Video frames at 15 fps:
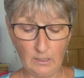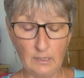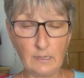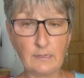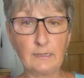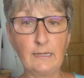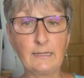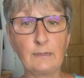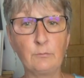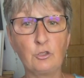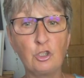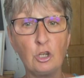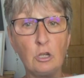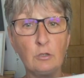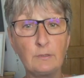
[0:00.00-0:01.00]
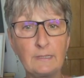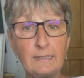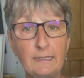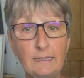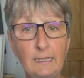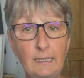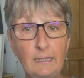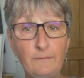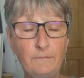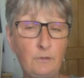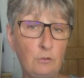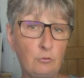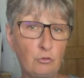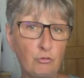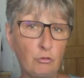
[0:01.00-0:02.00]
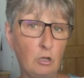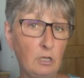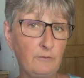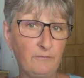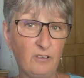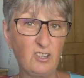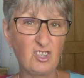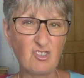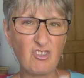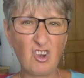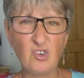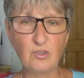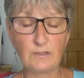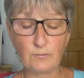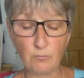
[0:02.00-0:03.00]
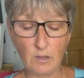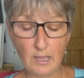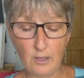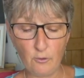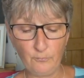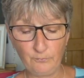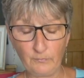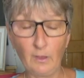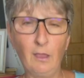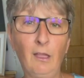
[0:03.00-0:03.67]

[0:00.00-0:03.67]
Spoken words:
So there's some chants in here for you to try and find your own as well.